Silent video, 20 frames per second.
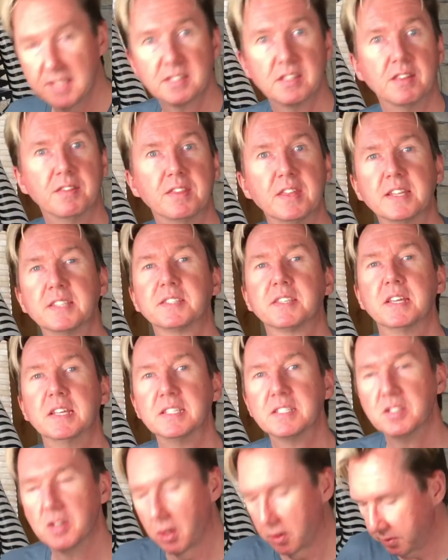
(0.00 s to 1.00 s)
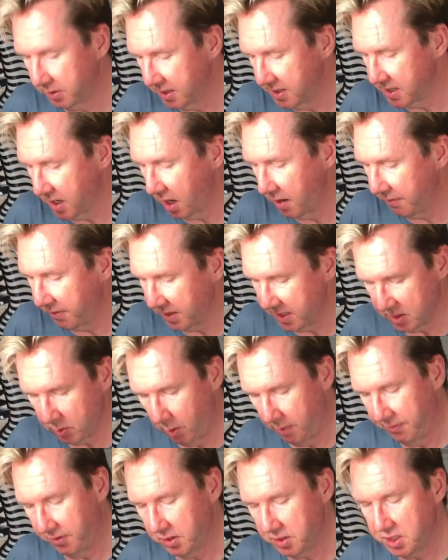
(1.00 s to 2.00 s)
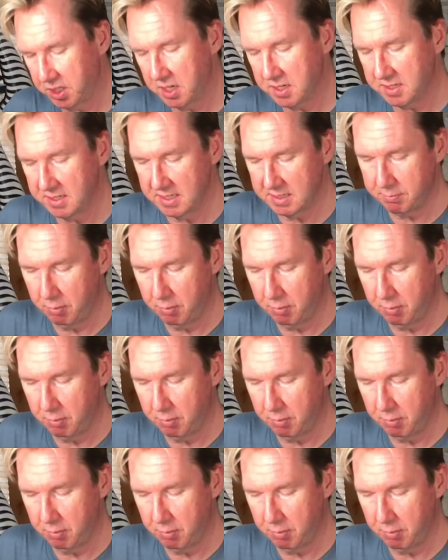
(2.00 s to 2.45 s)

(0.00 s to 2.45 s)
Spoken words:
that this is not designed for the Swampfox Justice,